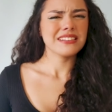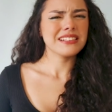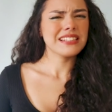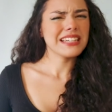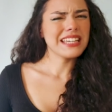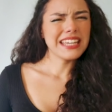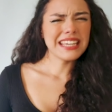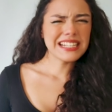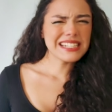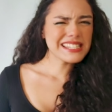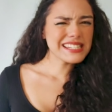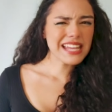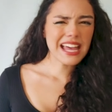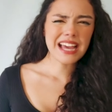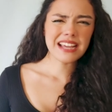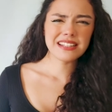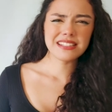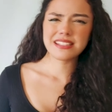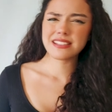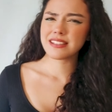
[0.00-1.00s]
The
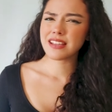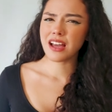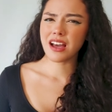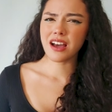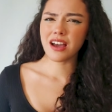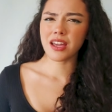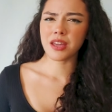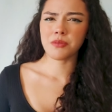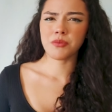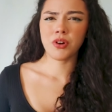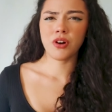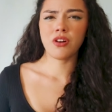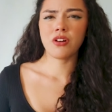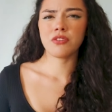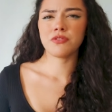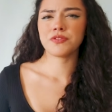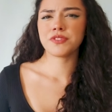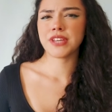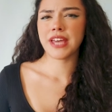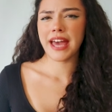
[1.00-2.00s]
exact time
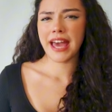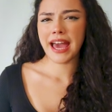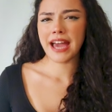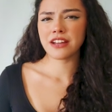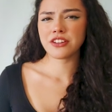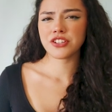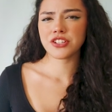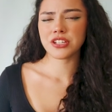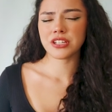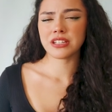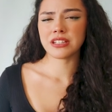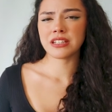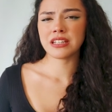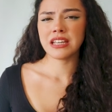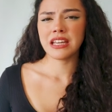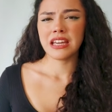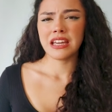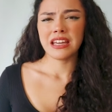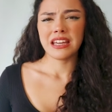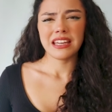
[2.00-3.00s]
of the
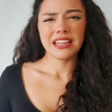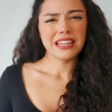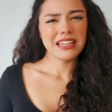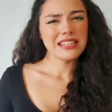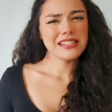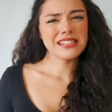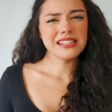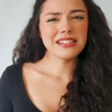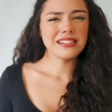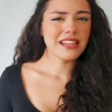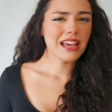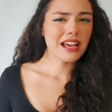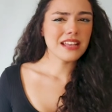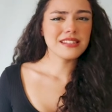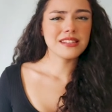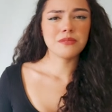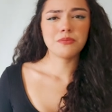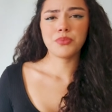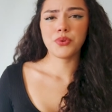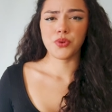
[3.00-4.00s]
action isn't
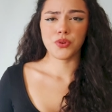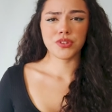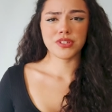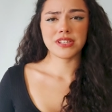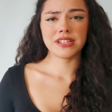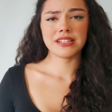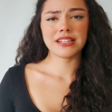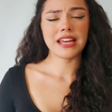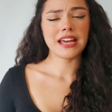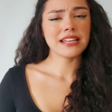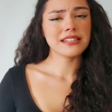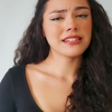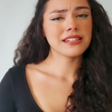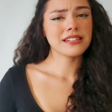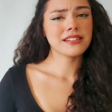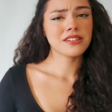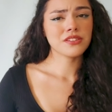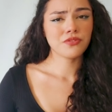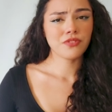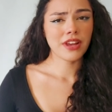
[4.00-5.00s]
as important as
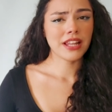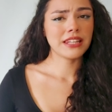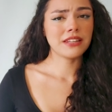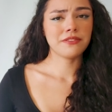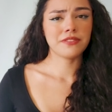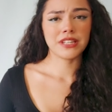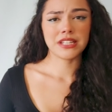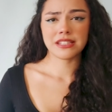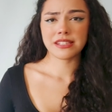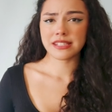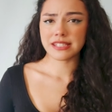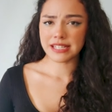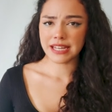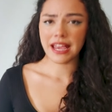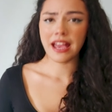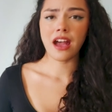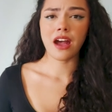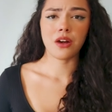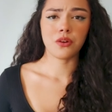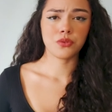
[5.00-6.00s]
its relevance
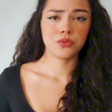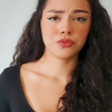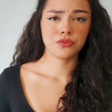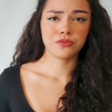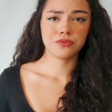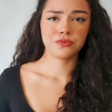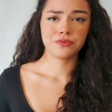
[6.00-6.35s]
now.